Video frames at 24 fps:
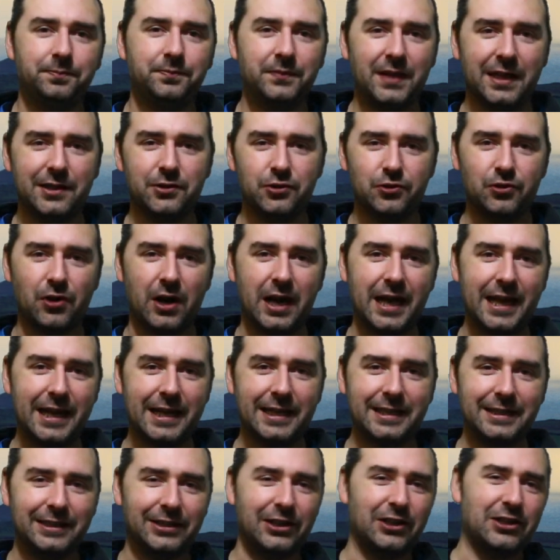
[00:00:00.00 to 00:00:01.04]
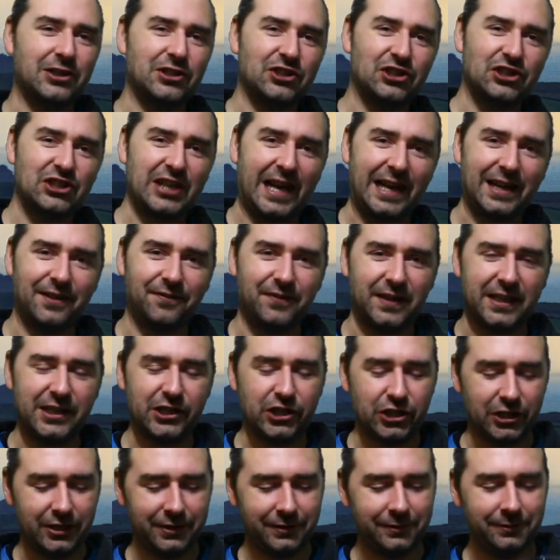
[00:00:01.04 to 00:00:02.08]
that drying
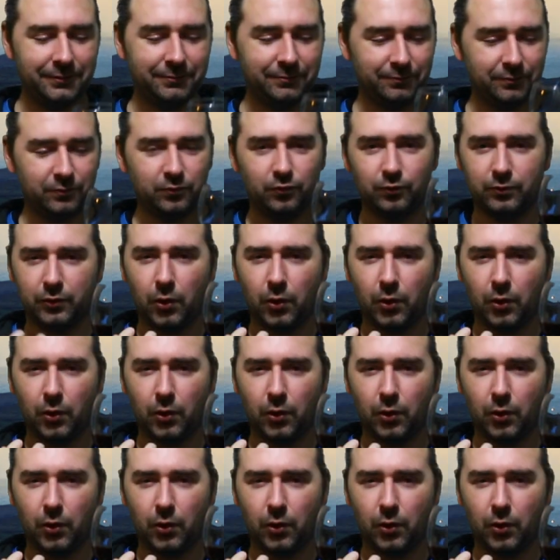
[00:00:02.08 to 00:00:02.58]
salivation